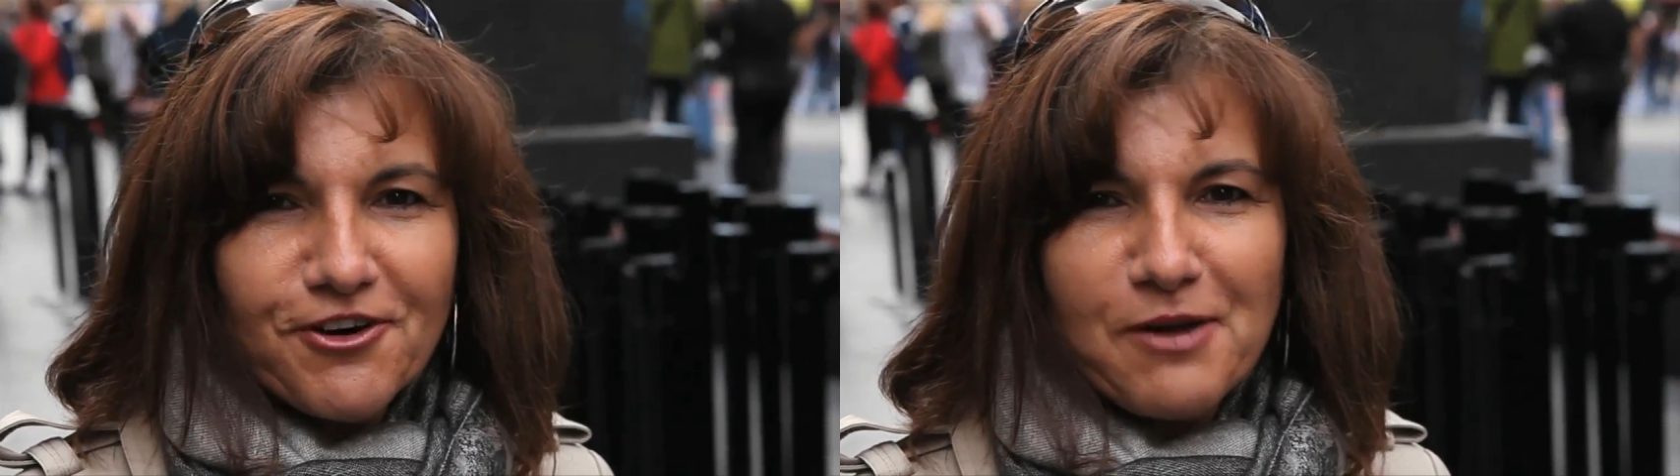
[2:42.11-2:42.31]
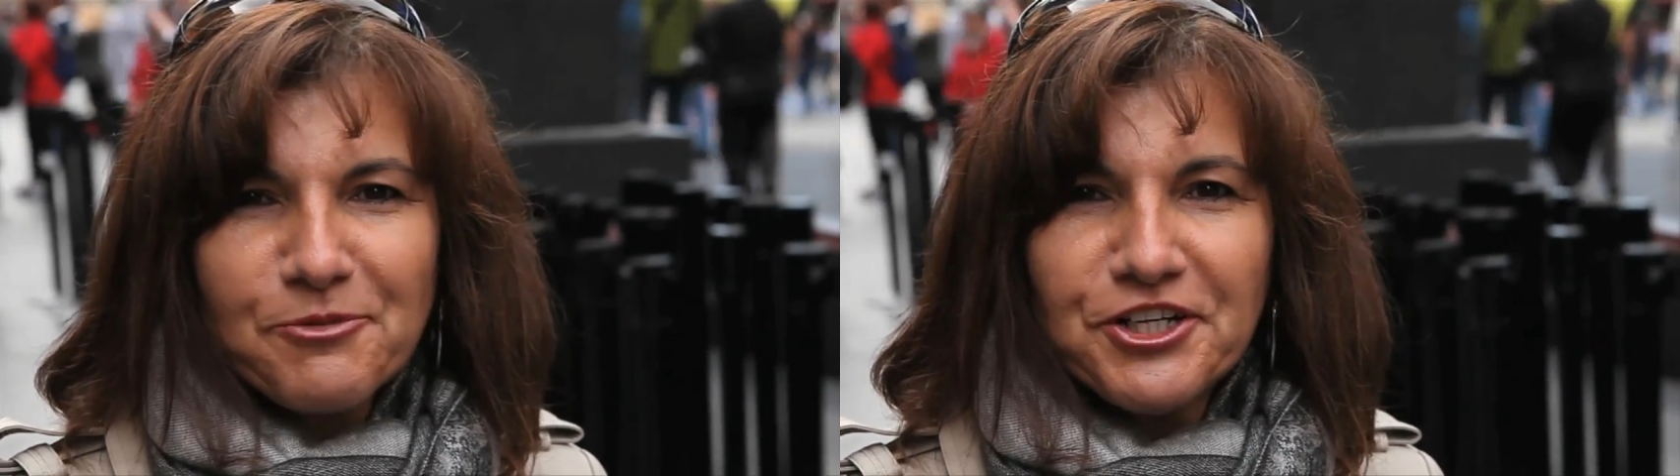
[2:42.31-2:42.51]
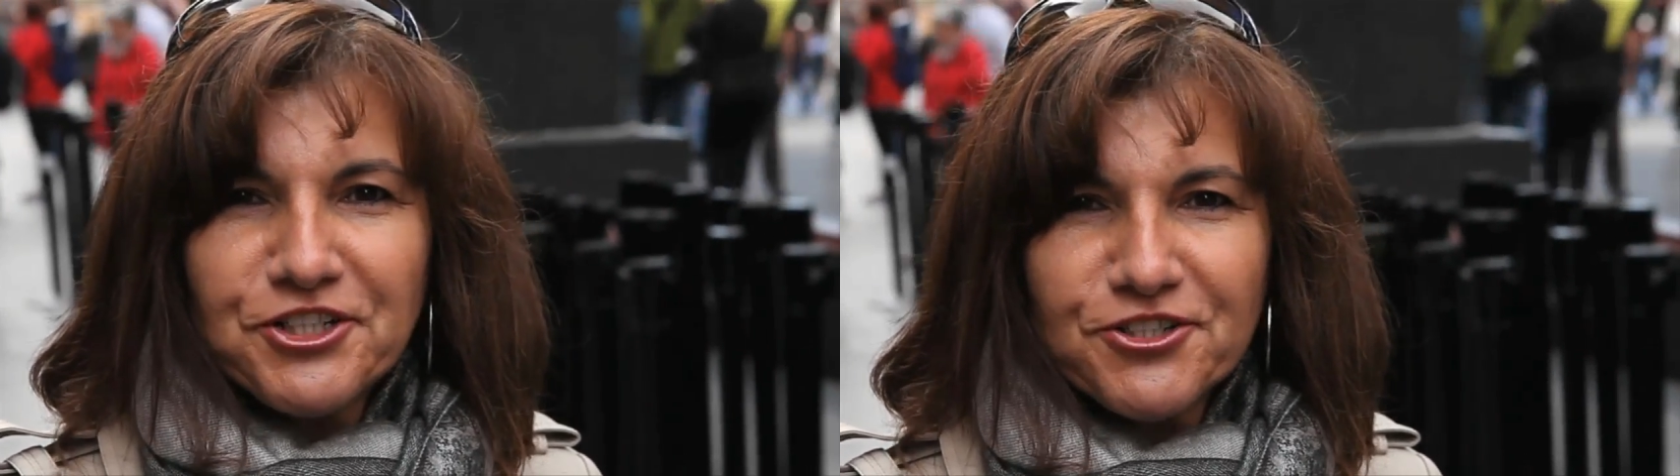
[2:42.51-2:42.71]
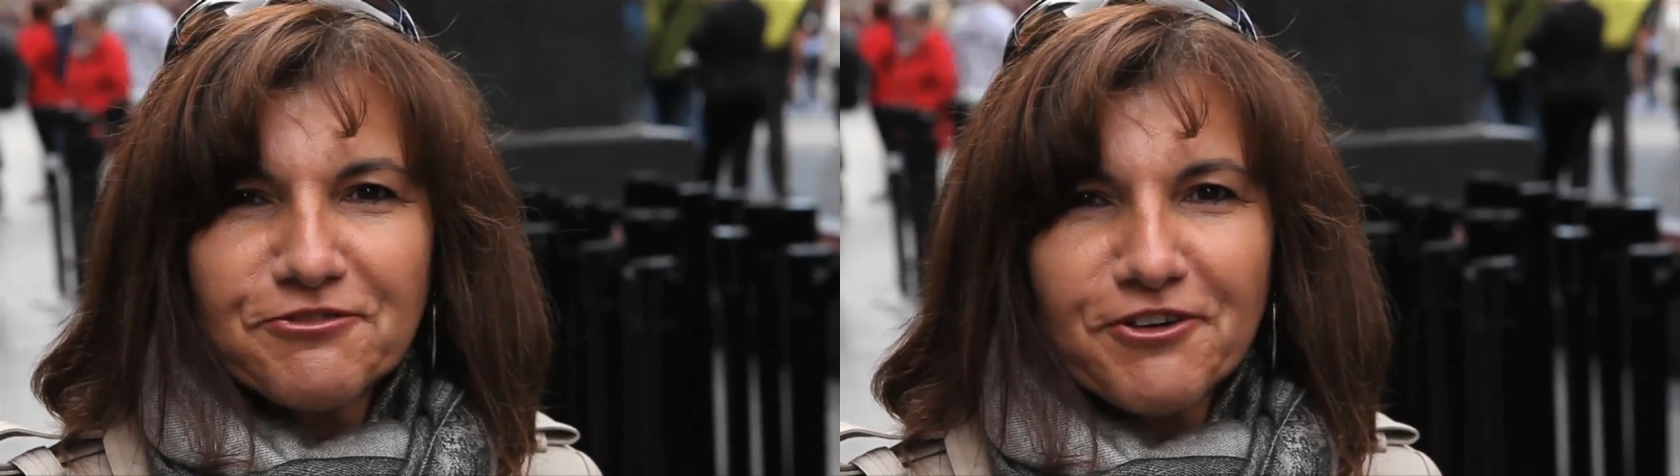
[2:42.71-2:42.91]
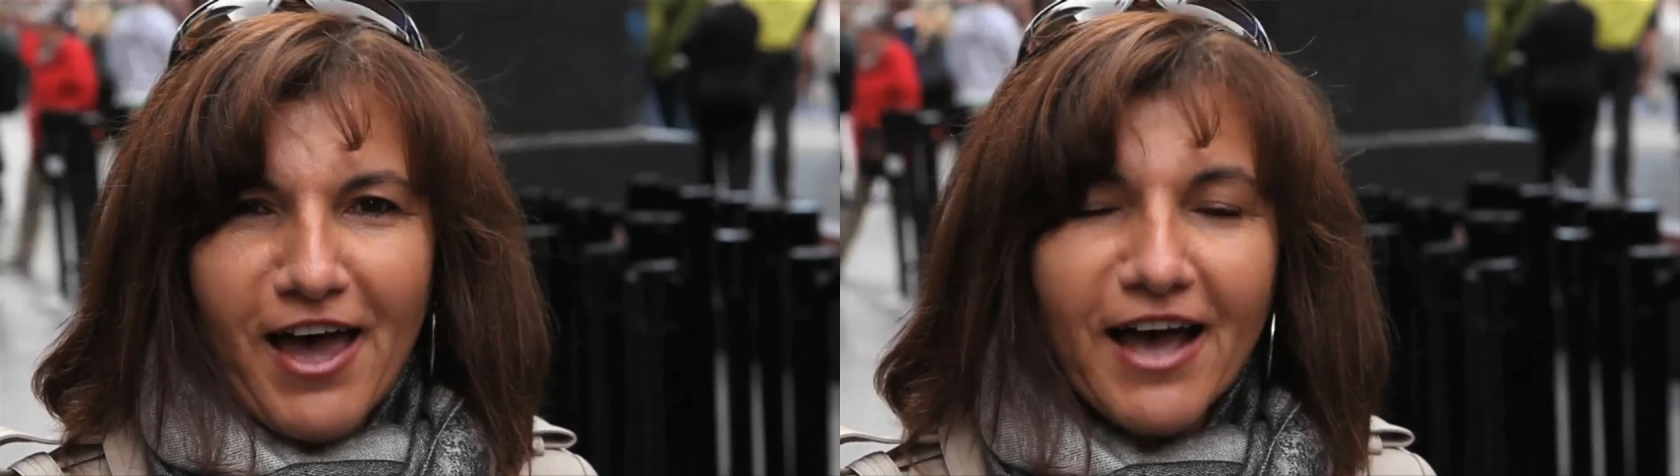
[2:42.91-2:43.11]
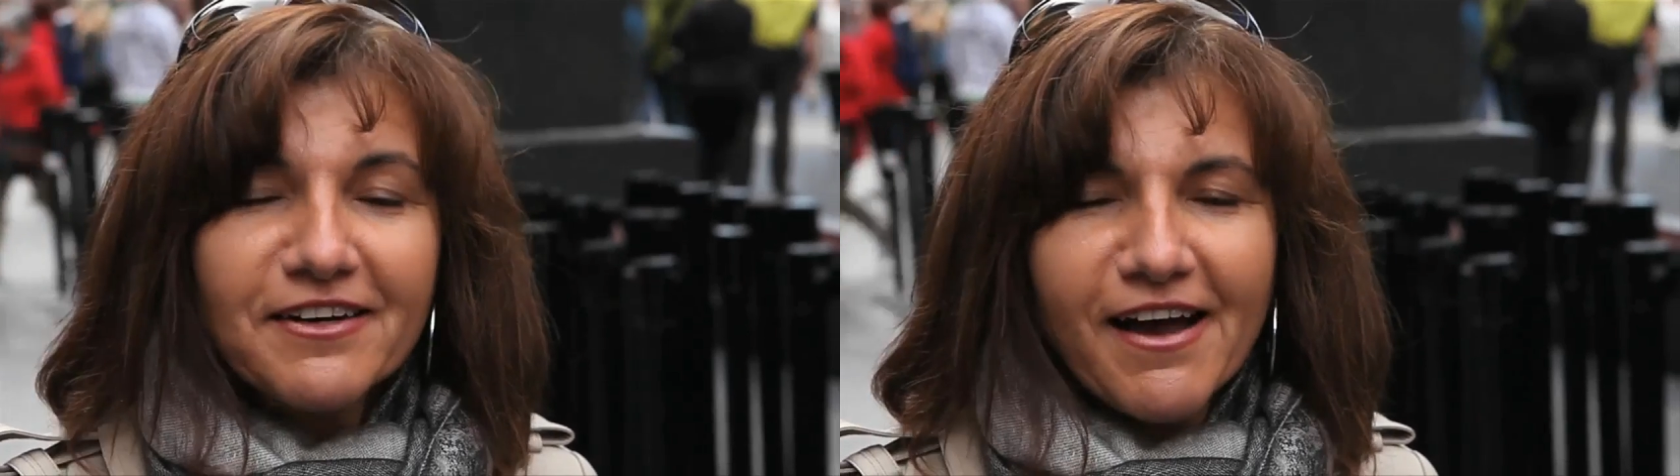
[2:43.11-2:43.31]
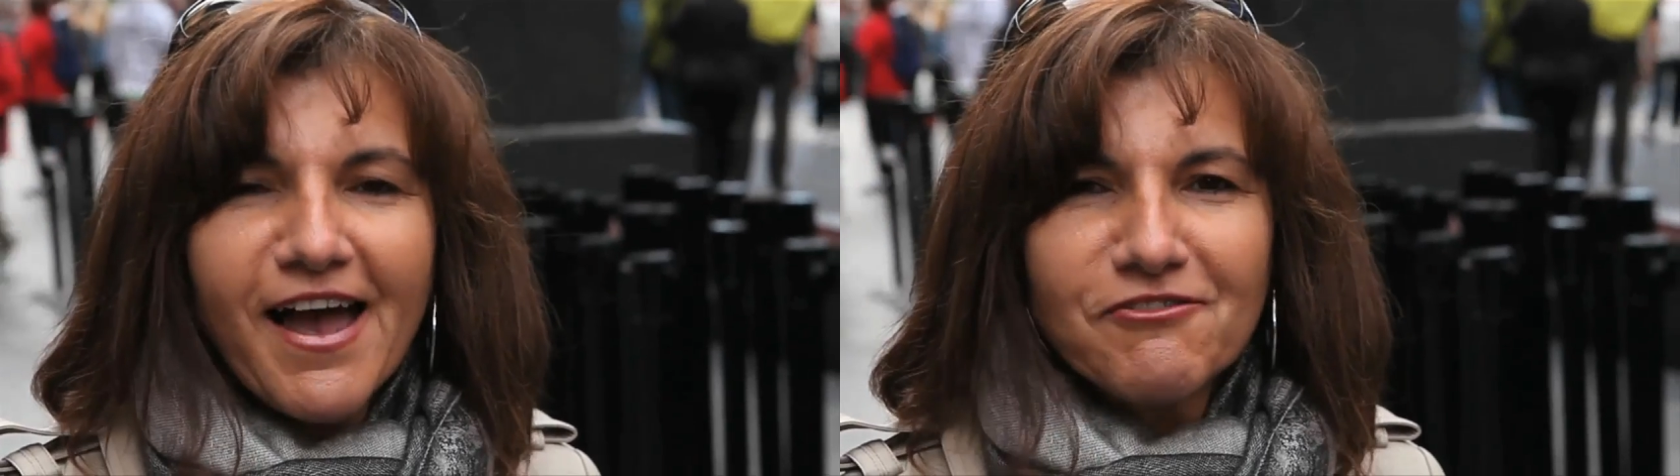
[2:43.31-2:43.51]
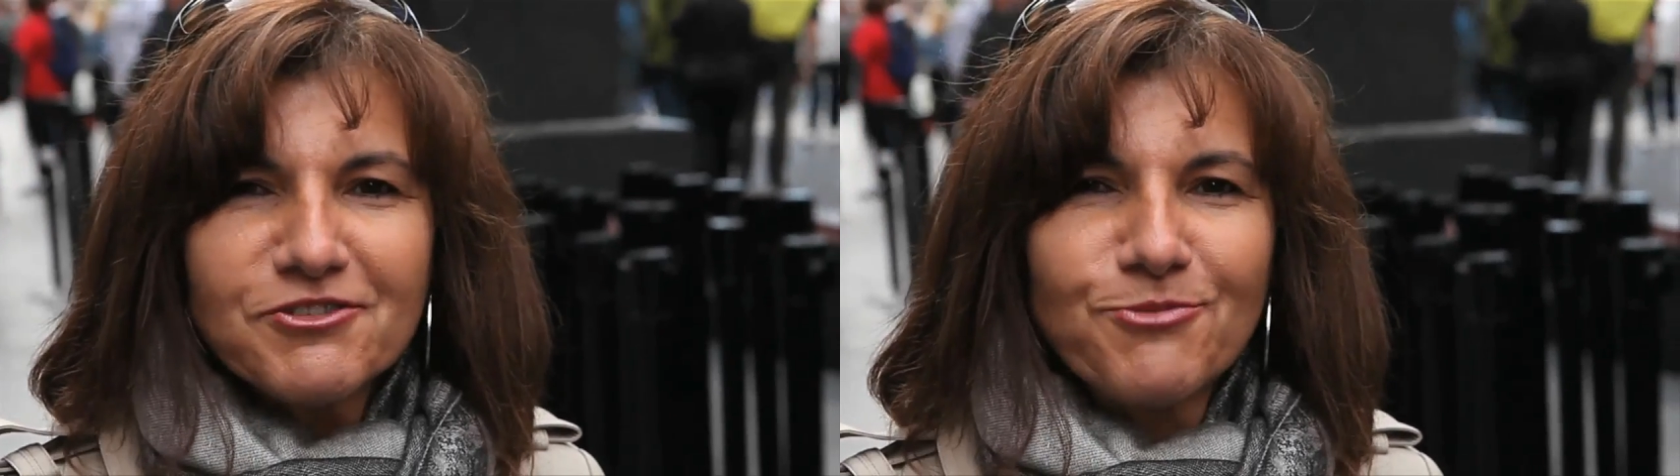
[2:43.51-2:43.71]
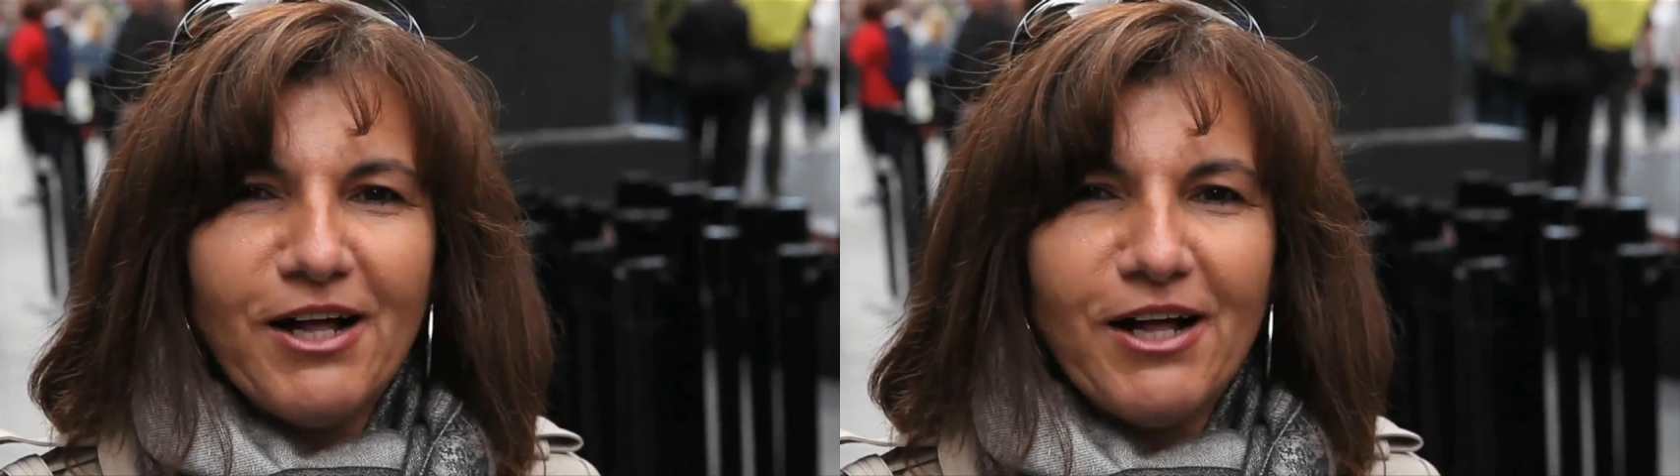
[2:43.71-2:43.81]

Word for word: cranberry juice for that, and I have as